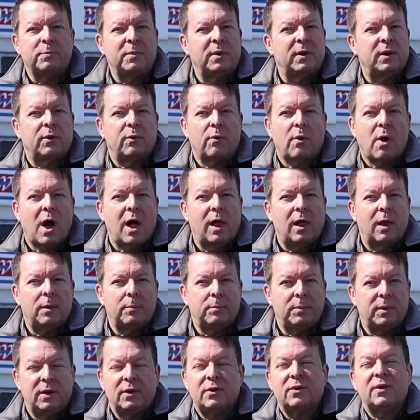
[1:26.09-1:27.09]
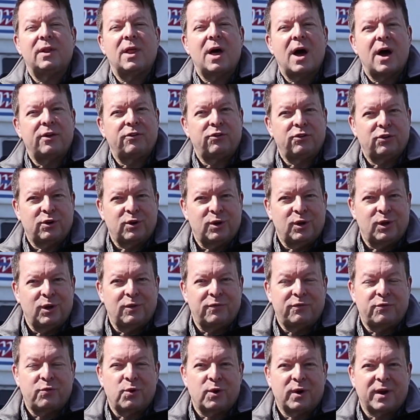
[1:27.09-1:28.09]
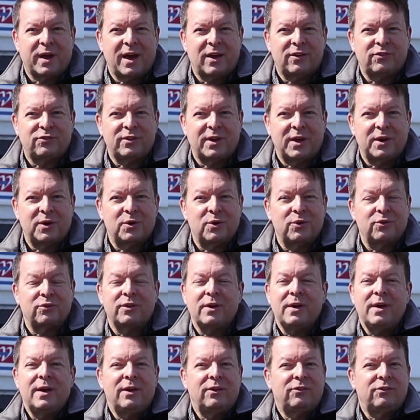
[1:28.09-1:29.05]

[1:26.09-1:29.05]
meteorological forecast centers,